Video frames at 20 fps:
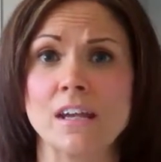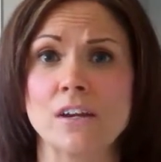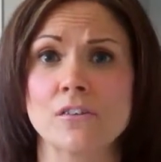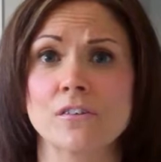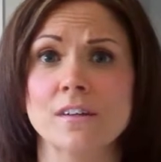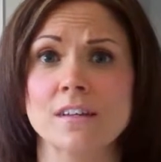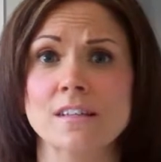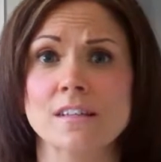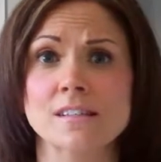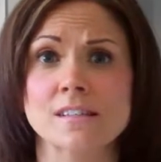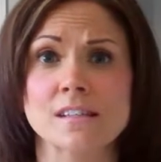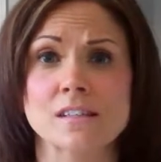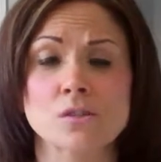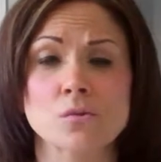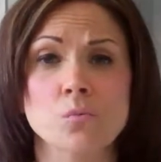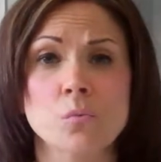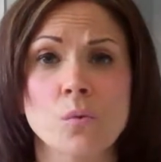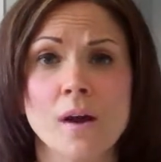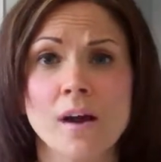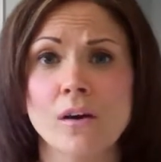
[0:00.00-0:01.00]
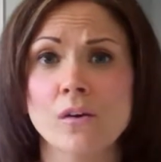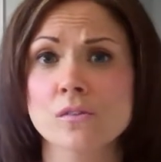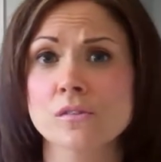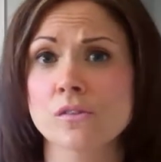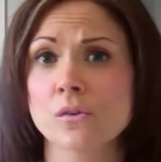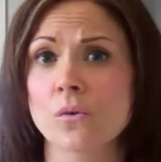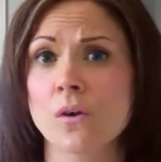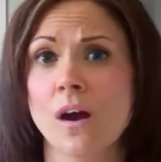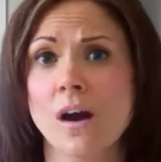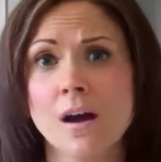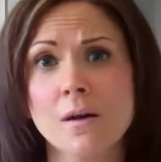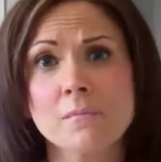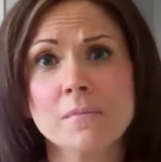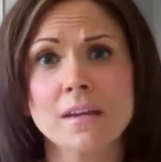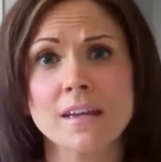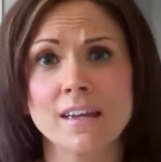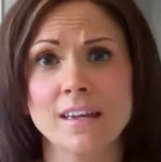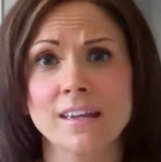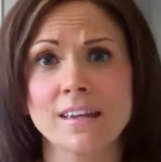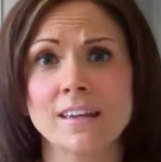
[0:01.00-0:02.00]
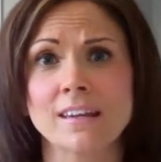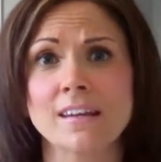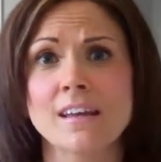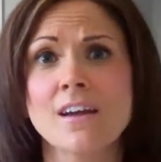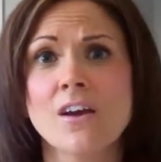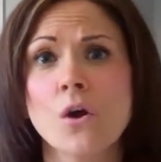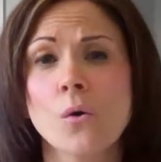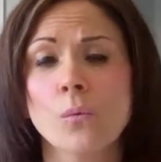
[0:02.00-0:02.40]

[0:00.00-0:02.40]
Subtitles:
areas as well. So come in.